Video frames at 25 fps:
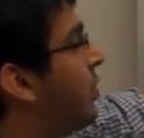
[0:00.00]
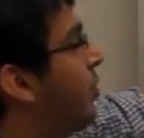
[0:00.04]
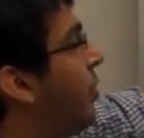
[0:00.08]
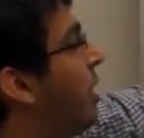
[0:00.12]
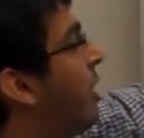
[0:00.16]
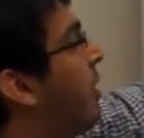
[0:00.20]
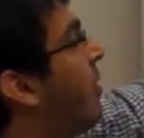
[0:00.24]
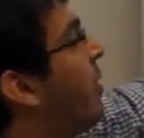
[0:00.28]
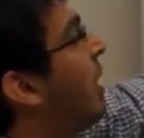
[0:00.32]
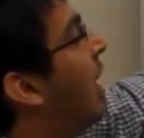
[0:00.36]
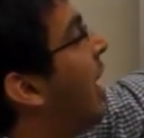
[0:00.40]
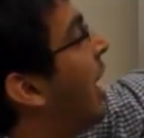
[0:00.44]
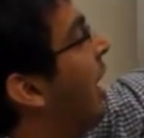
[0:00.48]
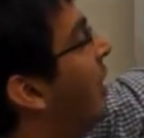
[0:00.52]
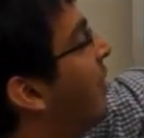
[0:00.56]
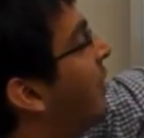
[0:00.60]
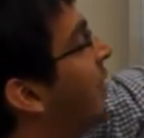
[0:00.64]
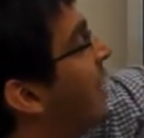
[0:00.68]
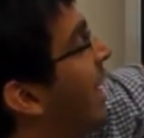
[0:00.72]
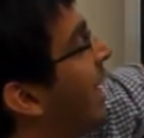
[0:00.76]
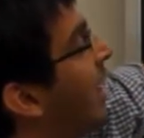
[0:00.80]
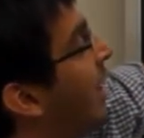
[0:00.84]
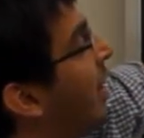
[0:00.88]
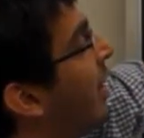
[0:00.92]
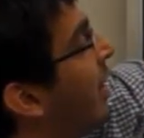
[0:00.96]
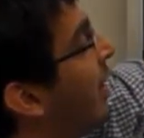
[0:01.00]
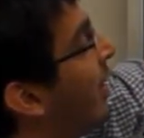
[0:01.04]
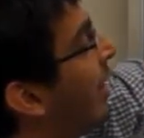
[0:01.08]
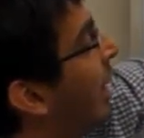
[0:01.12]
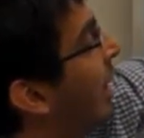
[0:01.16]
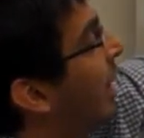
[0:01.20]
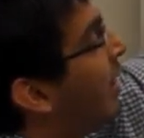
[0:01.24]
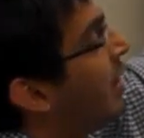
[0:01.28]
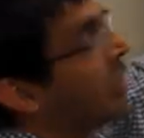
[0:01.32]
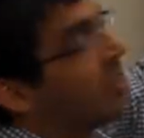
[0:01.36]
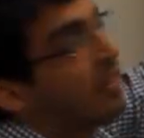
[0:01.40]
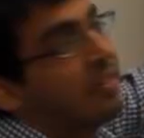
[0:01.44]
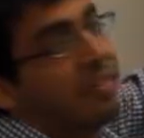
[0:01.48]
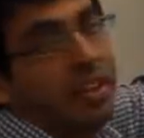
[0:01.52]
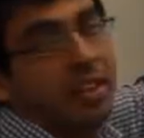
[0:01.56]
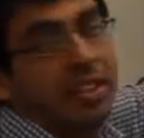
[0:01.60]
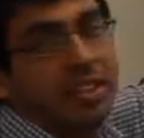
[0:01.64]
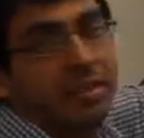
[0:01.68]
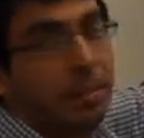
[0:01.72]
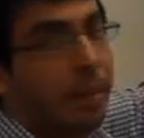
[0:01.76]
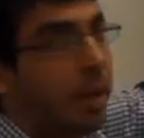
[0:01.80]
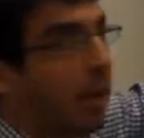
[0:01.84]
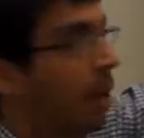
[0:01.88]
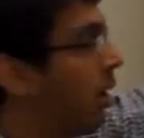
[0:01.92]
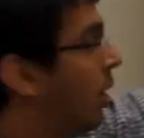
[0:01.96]
where we have the error right at the first
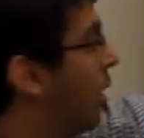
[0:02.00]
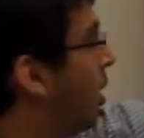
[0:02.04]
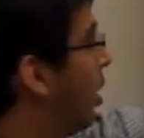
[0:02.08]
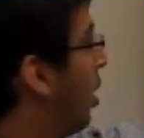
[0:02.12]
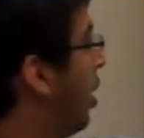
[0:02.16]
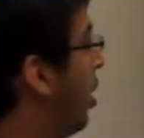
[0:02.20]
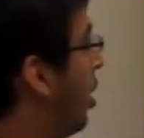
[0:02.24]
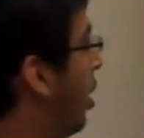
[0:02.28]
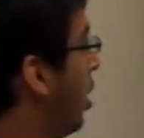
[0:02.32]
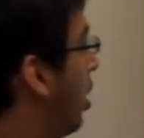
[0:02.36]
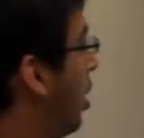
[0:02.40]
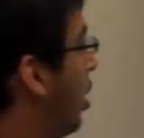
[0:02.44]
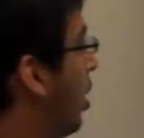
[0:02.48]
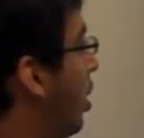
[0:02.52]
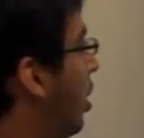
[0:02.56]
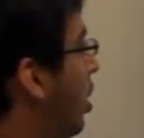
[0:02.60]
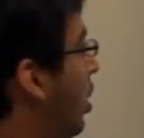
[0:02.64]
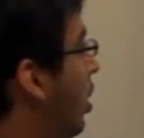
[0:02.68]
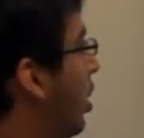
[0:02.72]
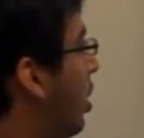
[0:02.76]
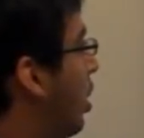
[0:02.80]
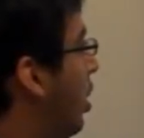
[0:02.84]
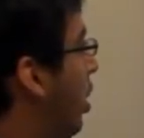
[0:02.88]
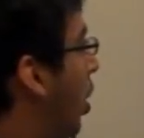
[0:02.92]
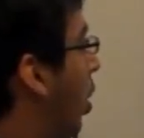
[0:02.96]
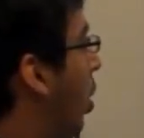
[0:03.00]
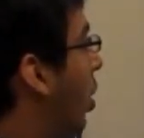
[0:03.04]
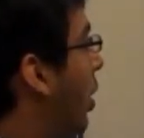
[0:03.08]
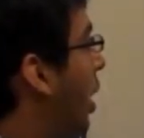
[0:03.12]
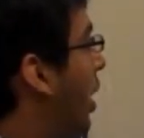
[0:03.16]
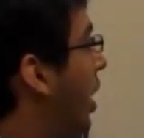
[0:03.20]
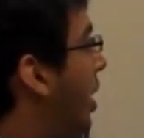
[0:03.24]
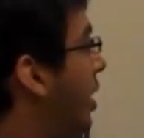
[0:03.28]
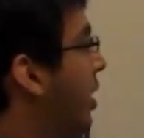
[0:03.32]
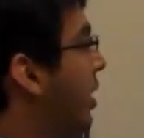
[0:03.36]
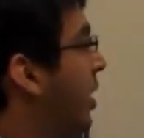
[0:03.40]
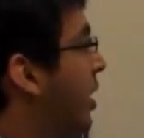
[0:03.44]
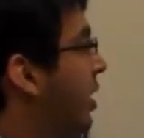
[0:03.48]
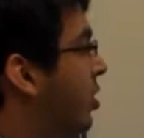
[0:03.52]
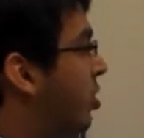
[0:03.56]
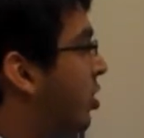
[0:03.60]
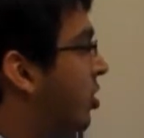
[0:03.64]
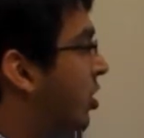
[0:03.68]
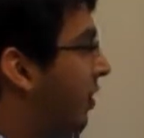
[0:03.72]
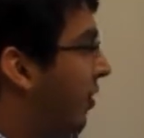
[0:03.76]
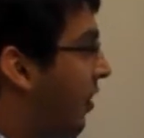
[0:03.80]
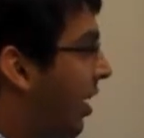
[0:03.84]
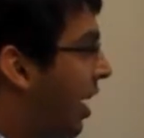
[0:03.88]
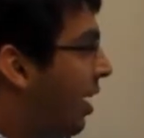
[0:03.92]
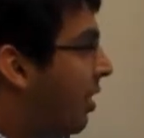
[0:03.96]
bit. Okay, so the
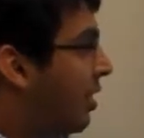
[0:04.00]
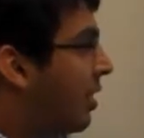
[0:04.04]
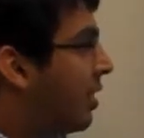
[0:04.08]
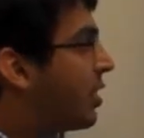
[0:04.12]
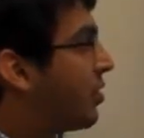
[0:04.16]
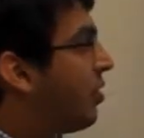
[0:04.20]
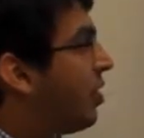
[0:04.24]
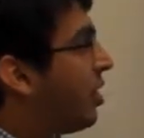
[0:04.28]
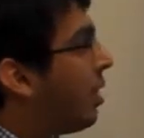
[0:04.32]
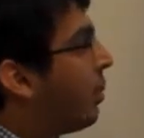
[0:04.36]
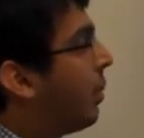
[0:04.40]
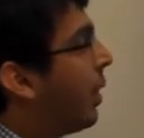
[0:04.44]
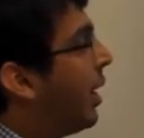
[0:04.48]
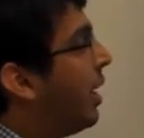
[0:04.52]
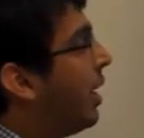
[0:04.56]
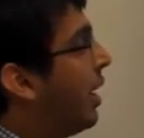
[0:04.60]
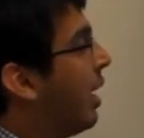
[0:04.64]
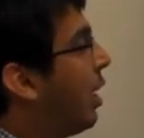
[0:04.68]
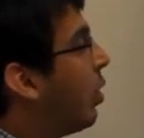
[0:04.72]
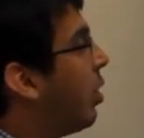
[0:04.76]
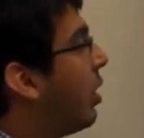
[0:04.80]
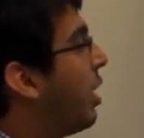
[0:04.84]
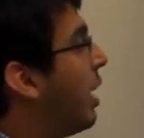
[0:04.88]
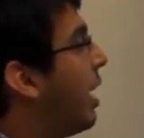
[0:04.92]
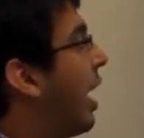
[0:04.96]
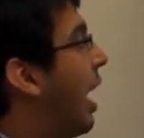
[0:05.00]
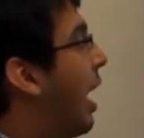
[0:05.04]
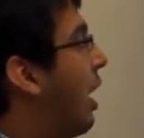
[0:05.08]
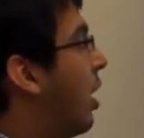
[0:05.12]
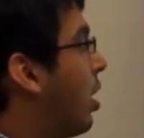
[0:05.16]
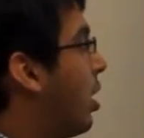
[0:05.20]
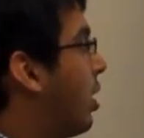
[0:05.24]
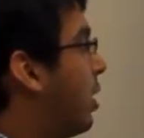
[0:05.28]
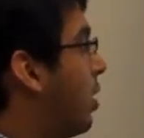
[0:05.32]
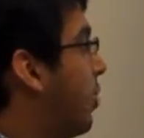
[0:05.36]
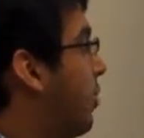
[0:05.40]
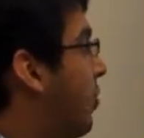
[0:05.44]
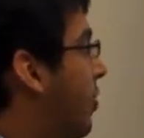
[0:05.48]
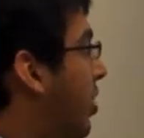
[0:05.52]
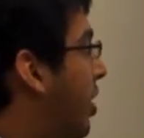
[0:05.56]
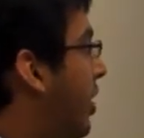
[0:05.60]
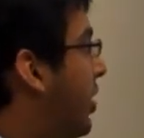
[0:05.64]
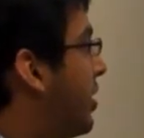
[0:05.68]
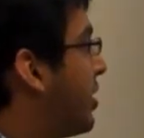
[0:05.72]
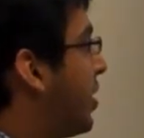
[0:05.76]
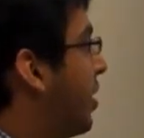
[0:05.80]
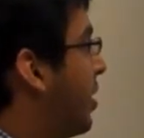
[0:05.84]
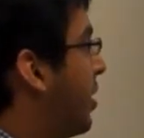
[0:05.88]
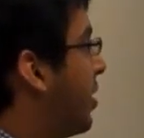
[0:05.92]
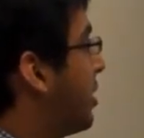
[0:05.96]
way this VITERBI decoding algorithm works
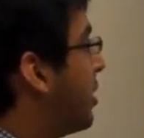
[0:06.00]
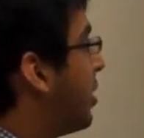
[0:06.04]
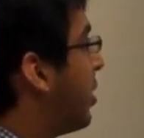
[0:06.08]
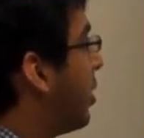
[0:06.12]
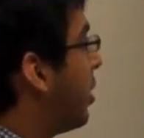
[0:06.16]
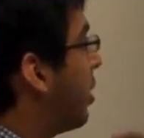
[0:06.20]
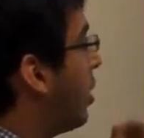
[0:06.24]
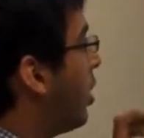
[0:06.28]
is,